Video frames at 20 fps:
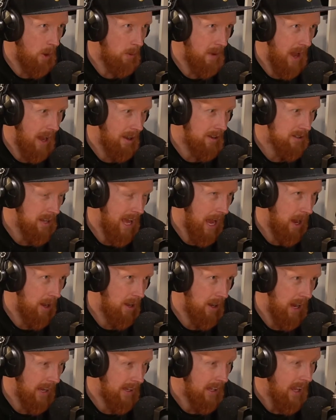How
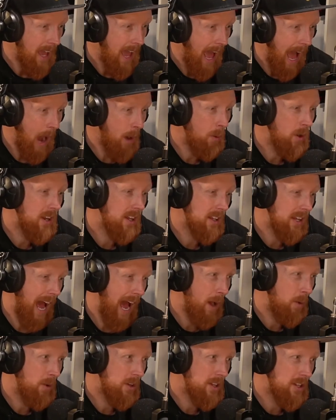like I want
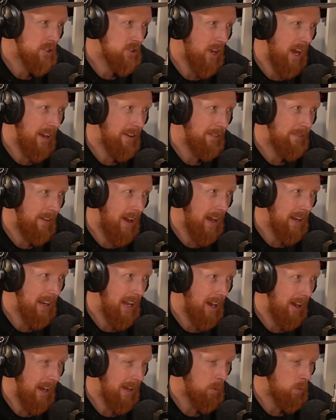to try to find
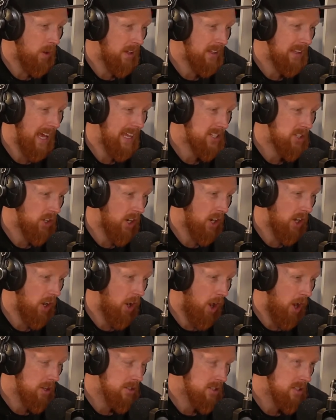out like what that's going to
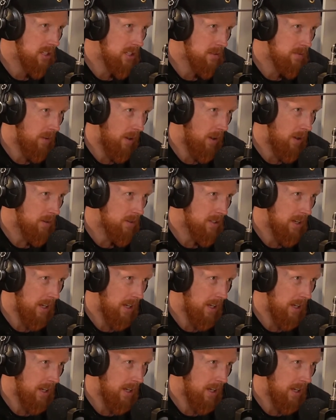cost these folks.